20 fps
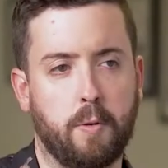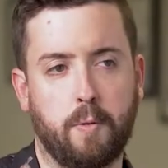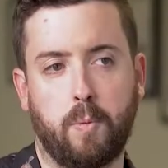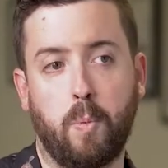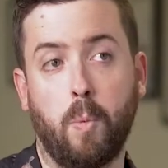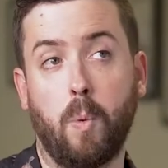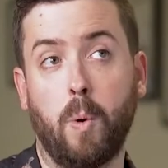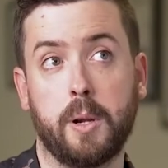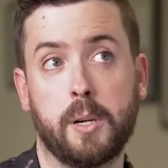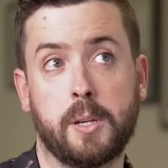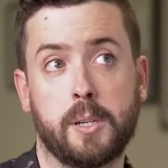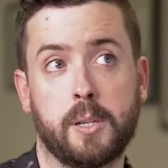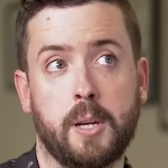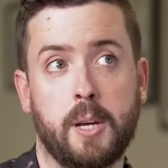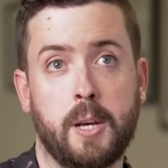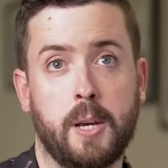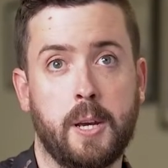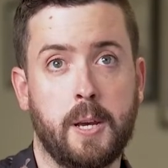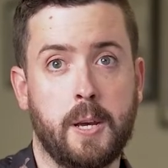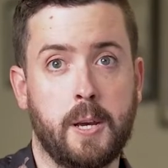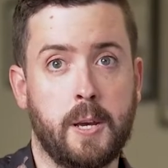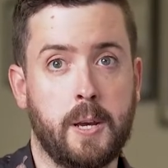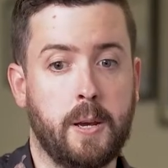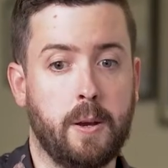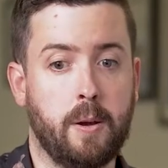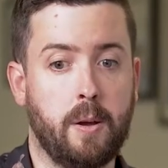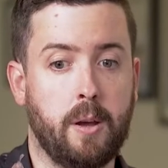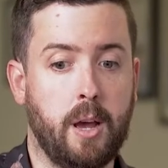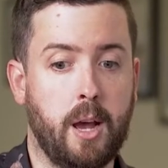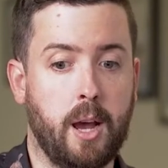of what
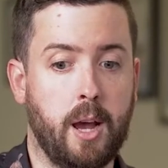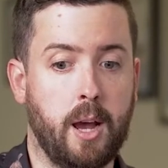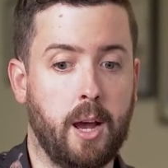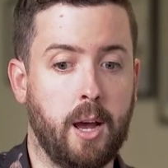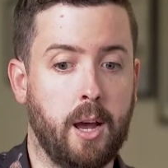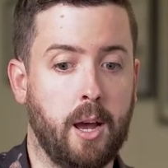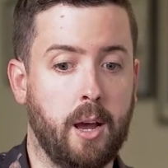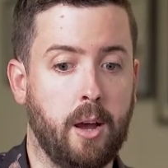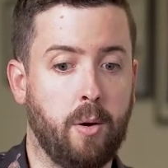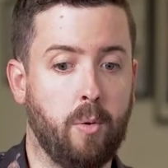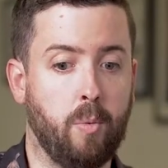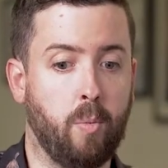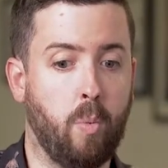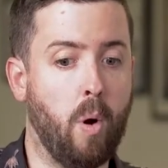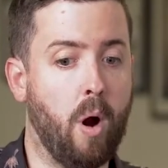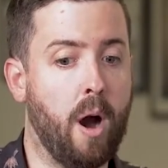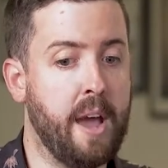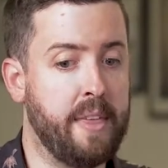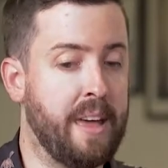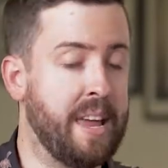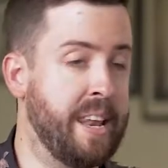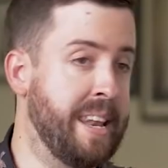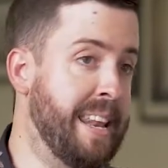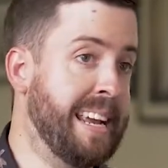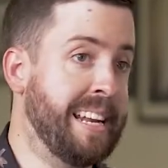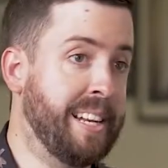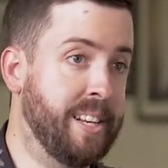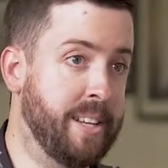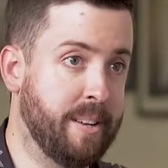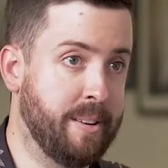Uh, why they
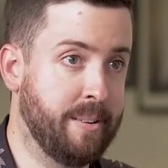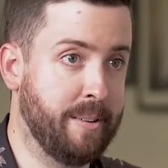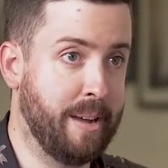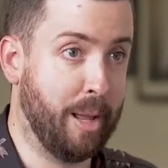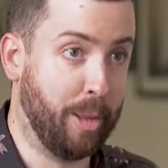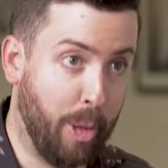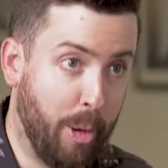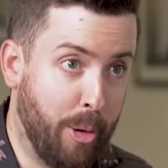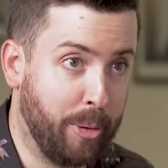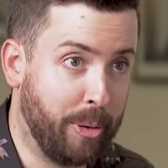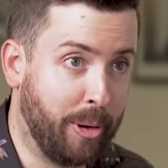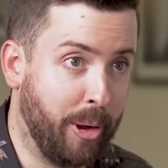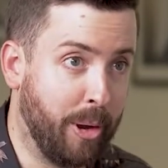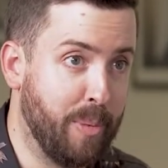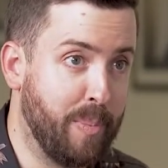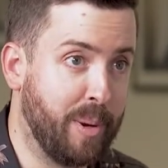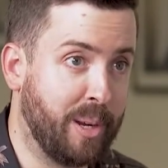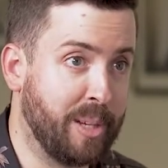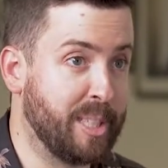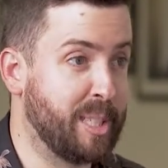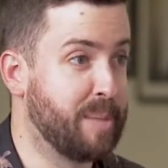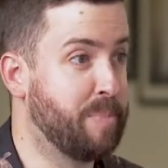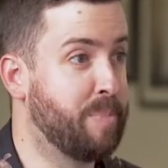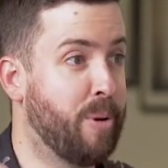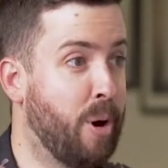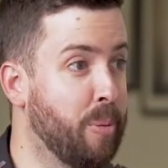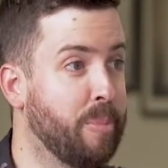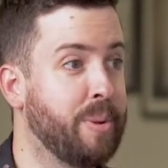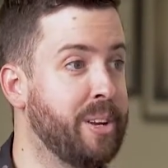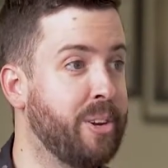need a logo, because it's
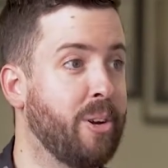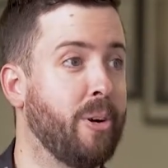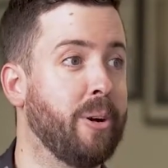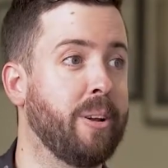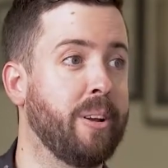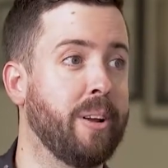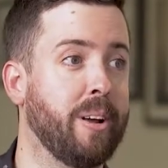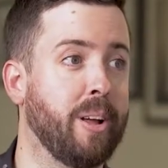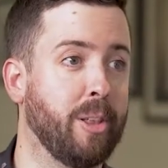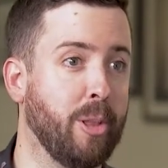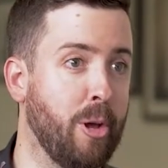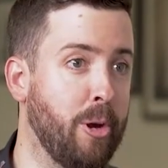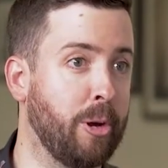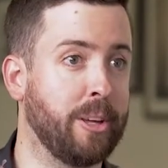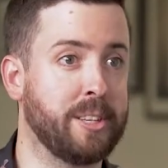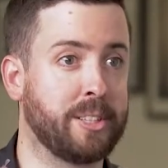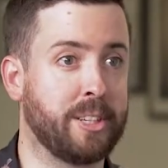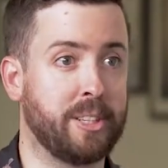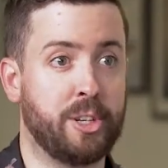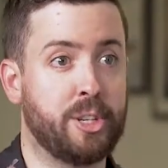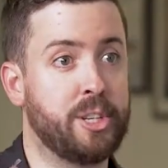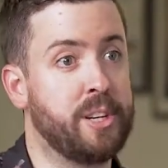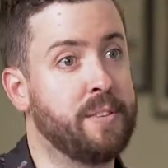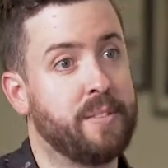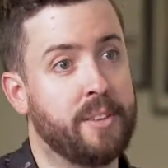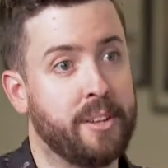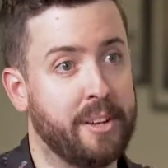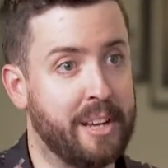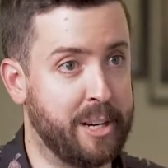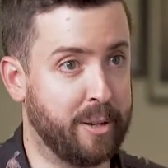probably not a logo that's going to shift
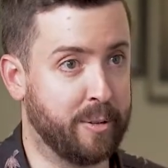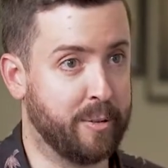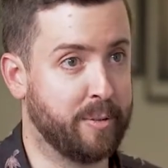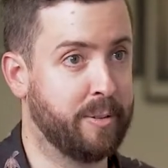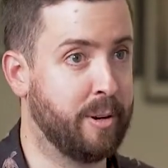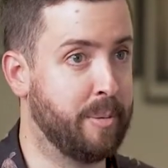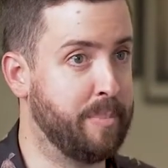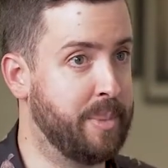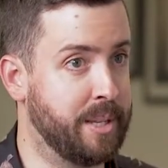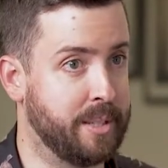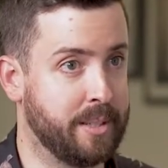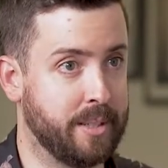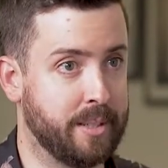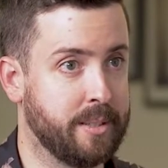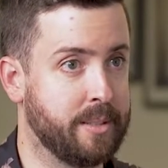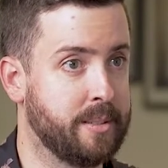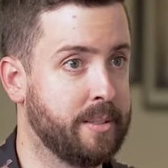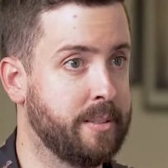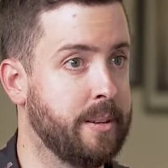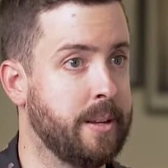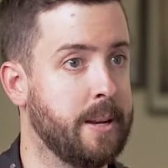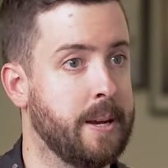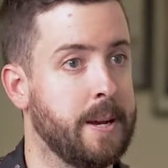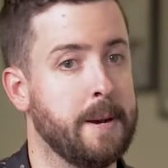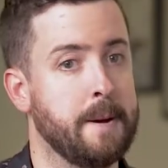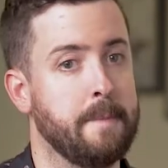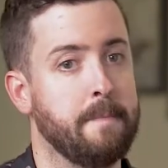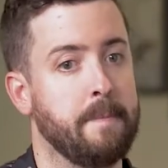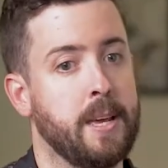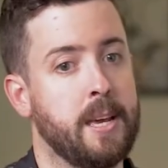the needle for a business,
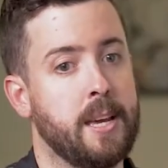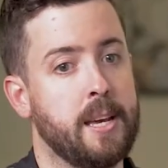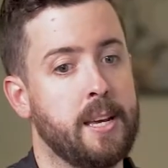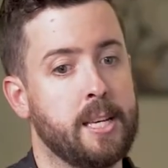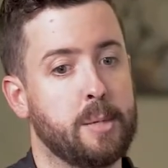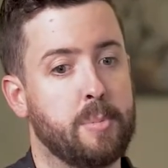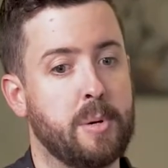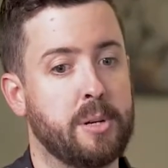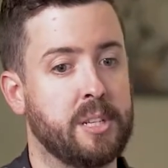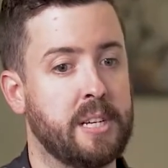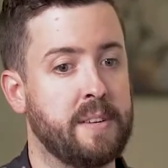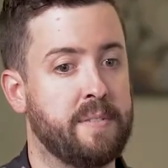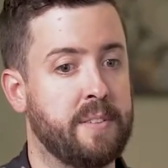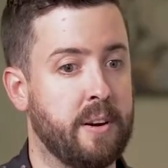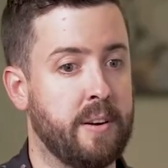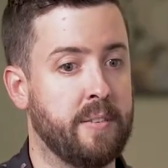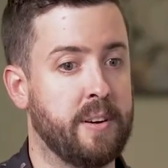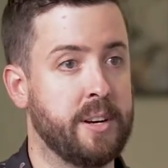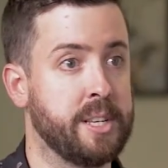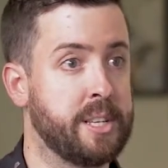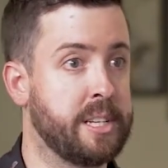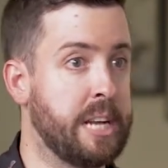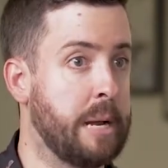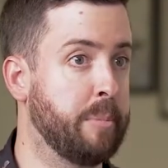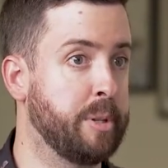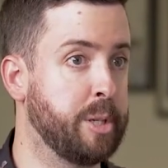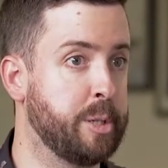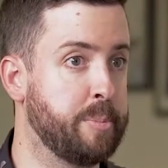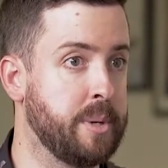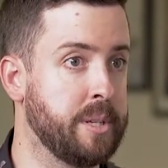um, especially if they're an
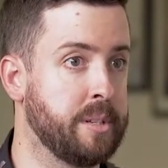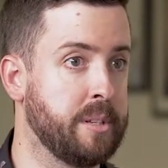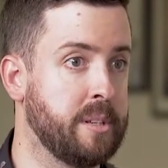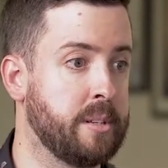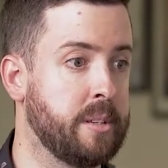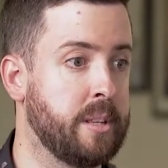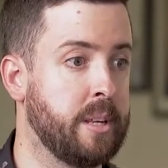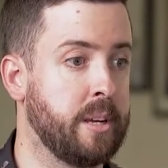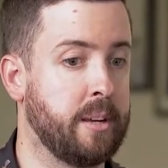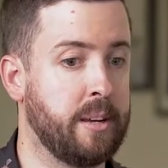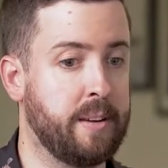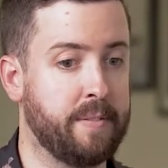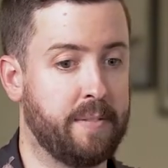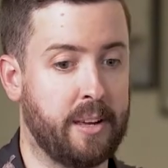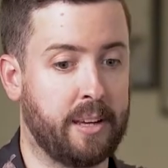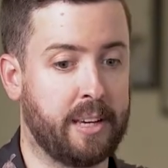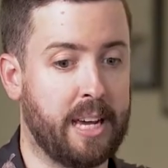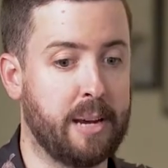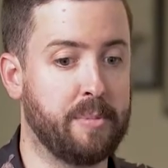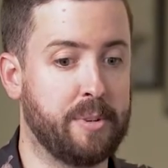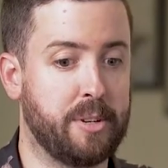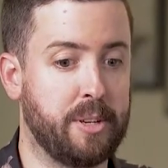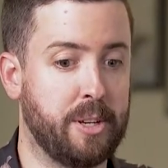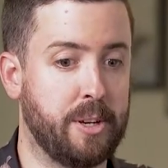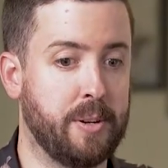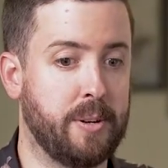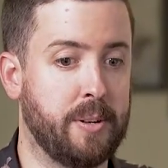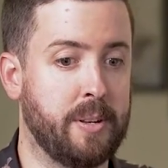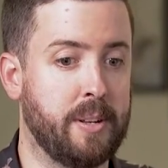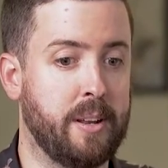established business. They, if they come to
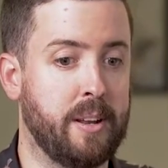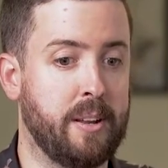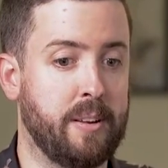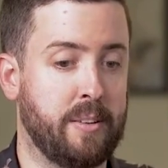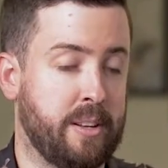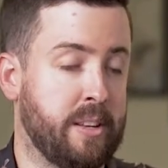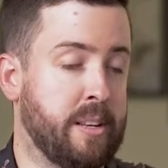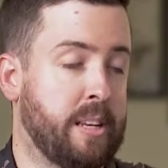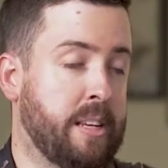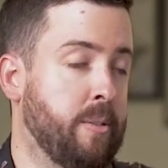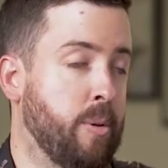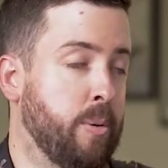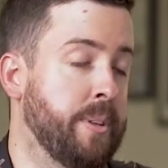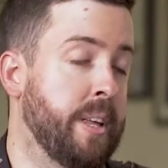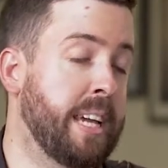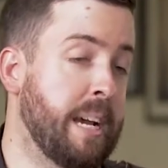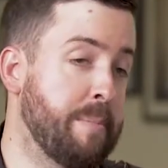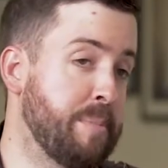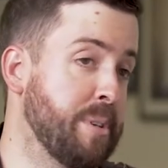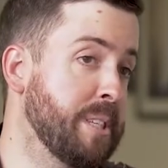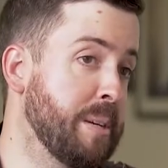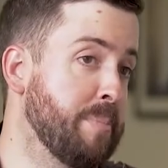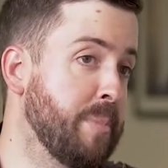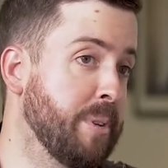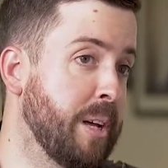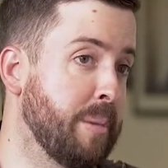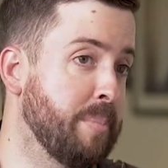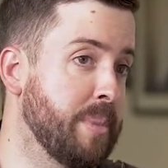you, it's, or they come to someone like